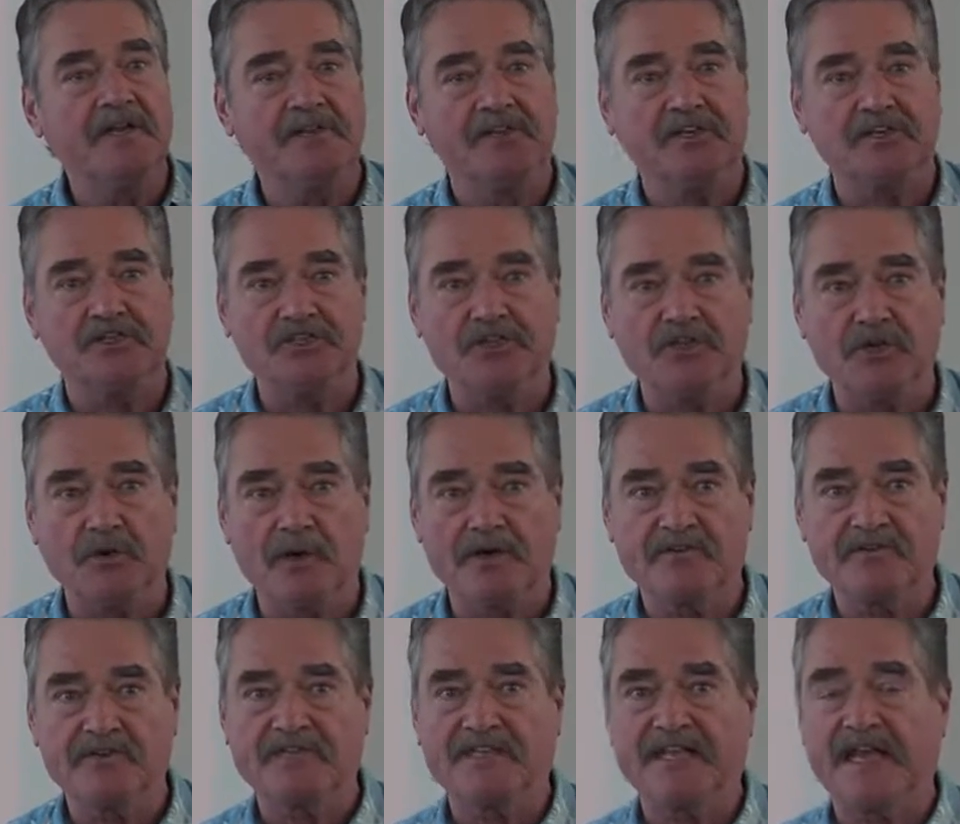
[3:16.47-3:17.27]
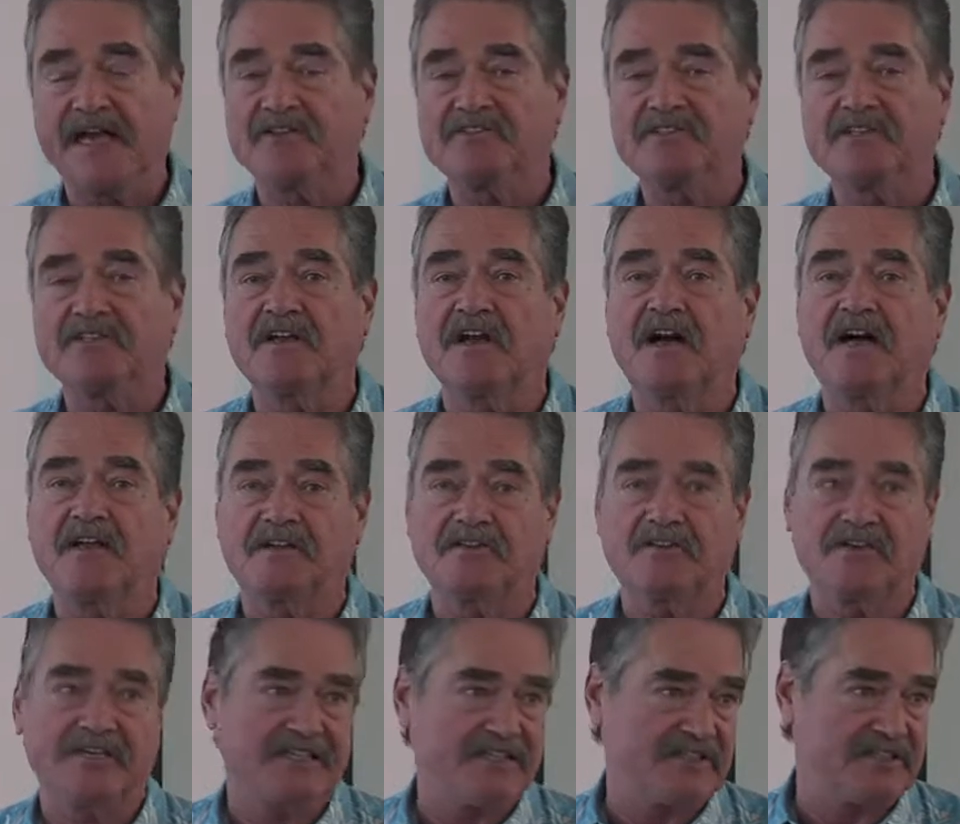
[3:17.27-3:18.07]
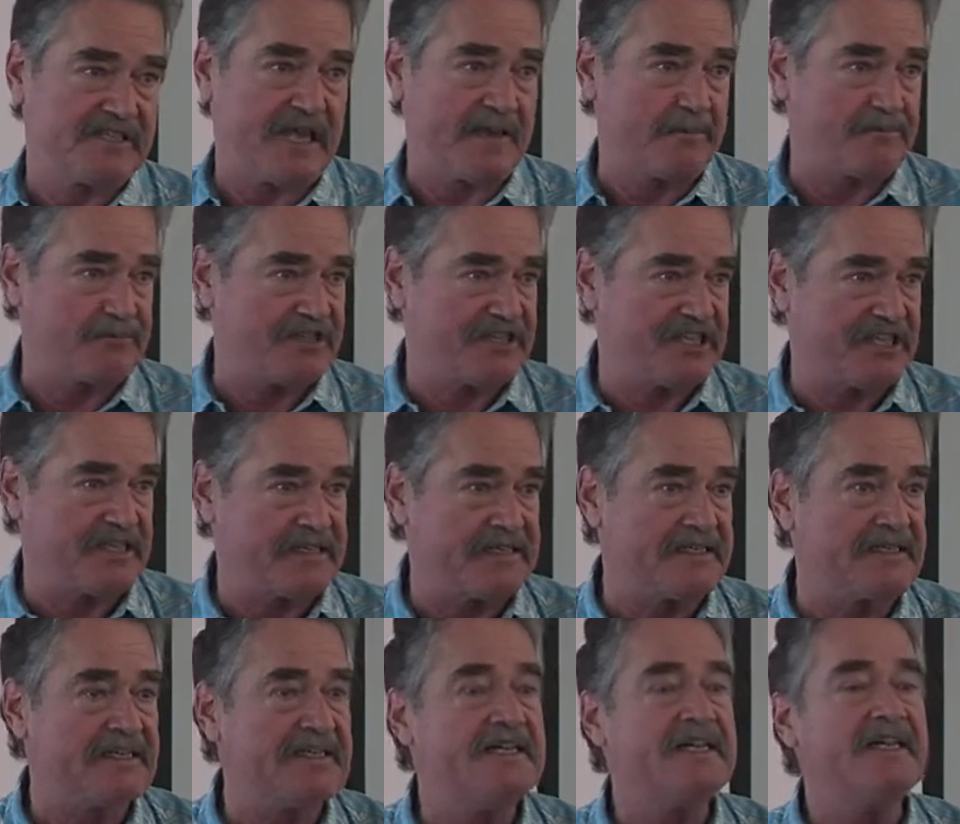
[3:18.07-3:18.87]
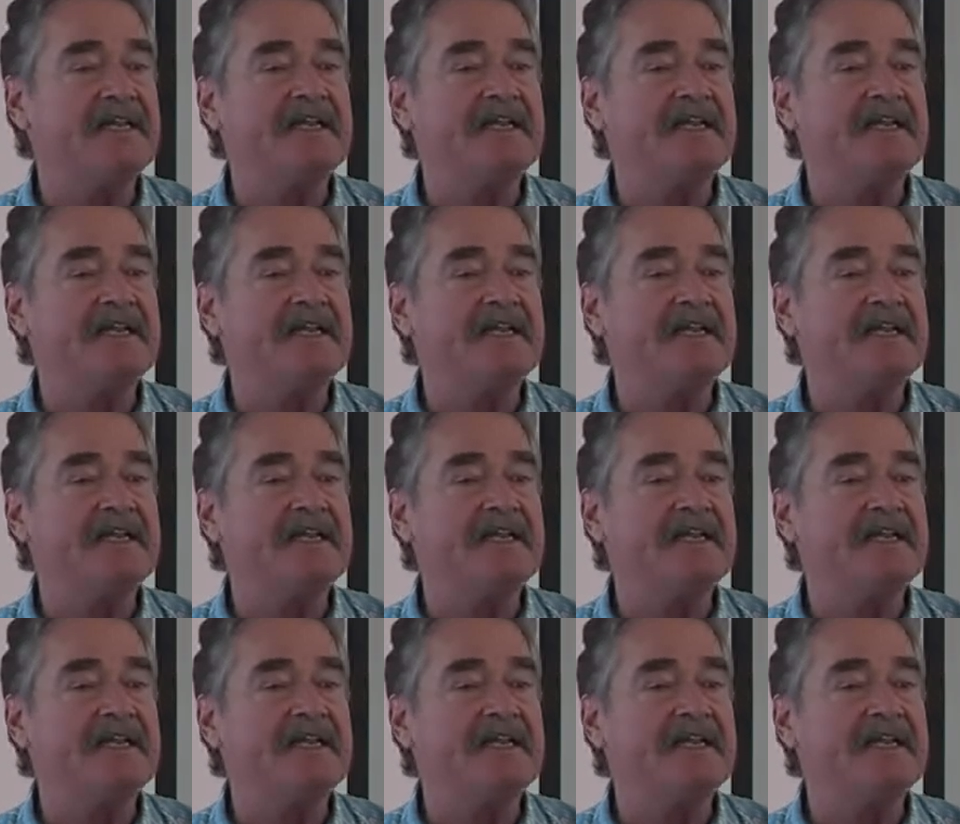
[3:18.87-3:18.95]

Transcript: the $200,000 exemption,